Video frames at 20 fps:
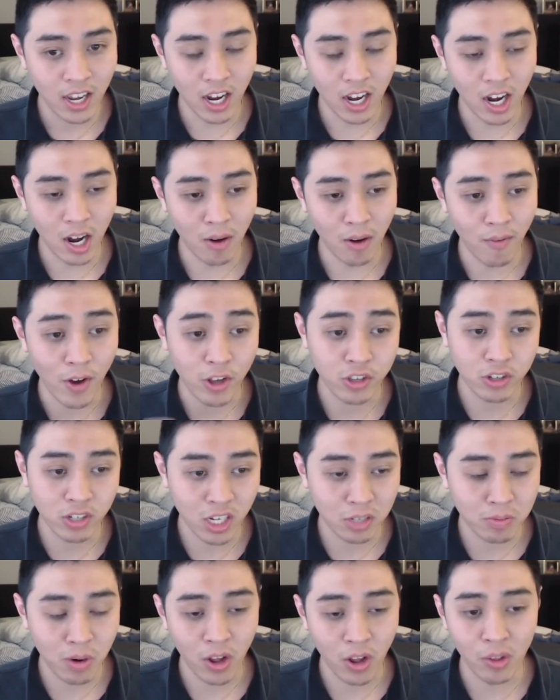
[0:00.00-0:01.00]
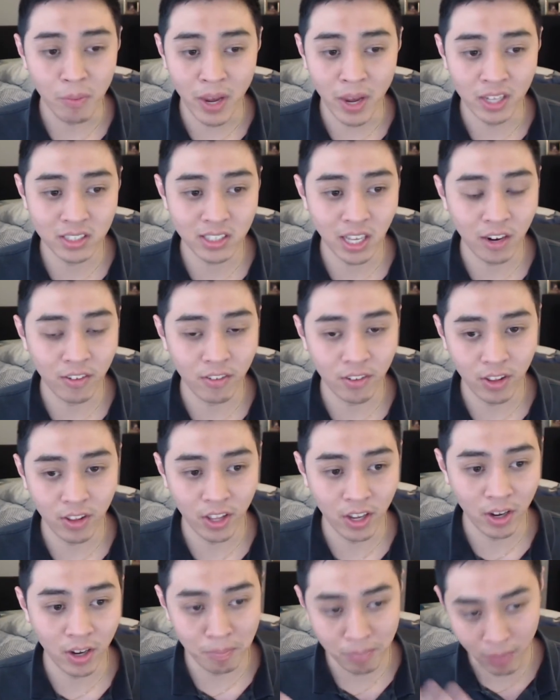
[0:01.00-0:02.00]
Falso Dig is probably the best out
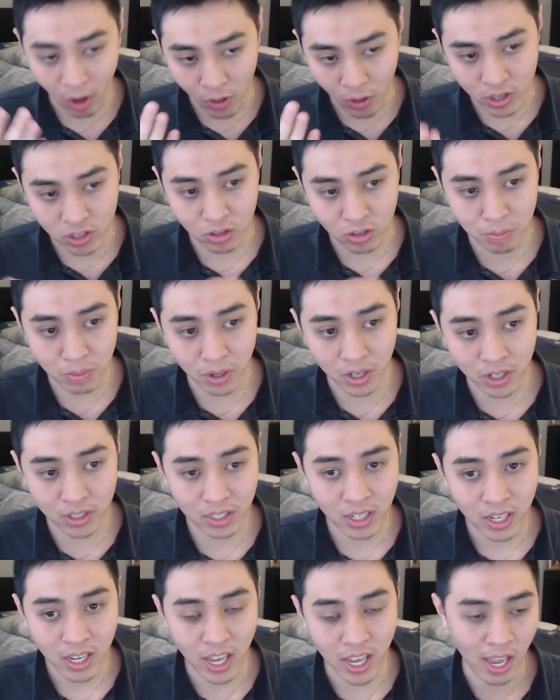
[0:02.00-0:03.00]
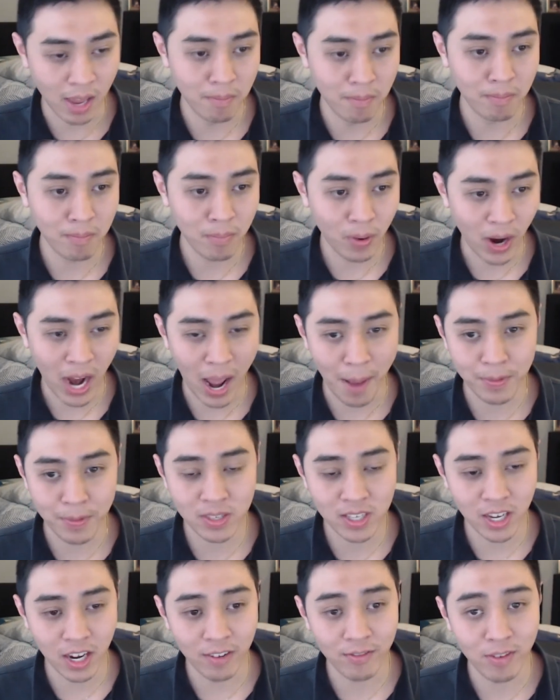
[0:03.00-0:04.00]
of all these supers, and
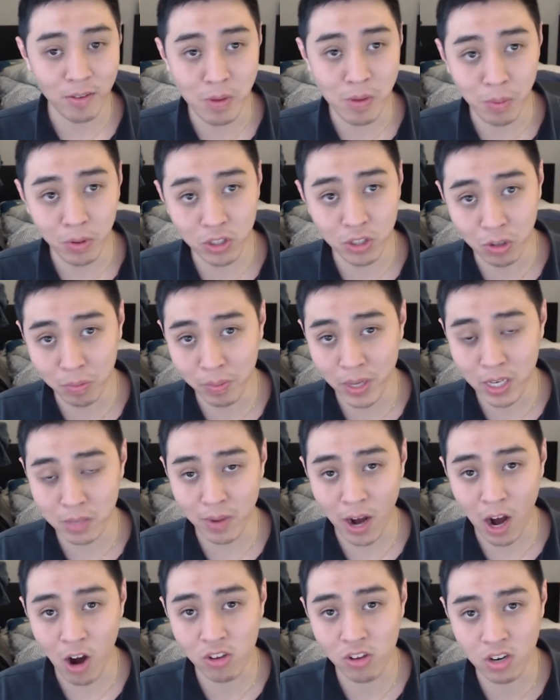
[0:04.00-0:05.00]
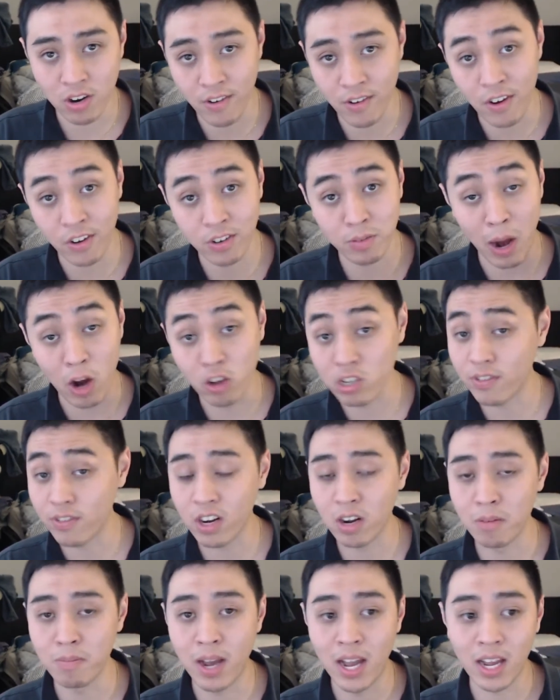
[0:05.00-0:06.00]
perhaps Tough if people still play Spirals, or Spirals ever
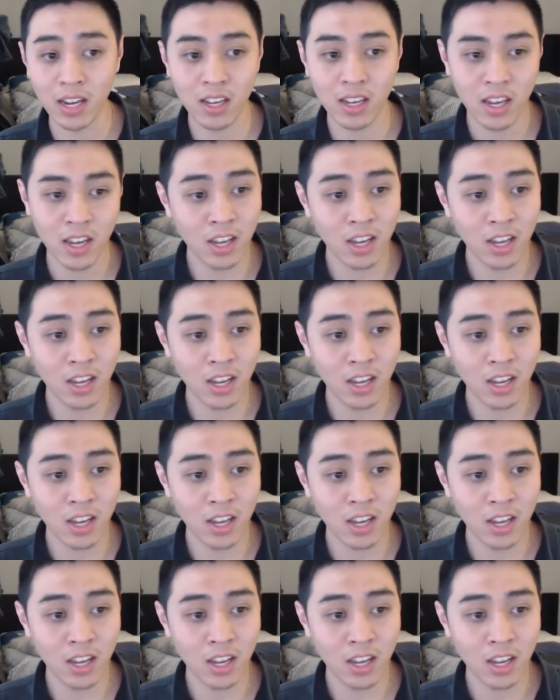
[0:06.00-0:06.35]
come back.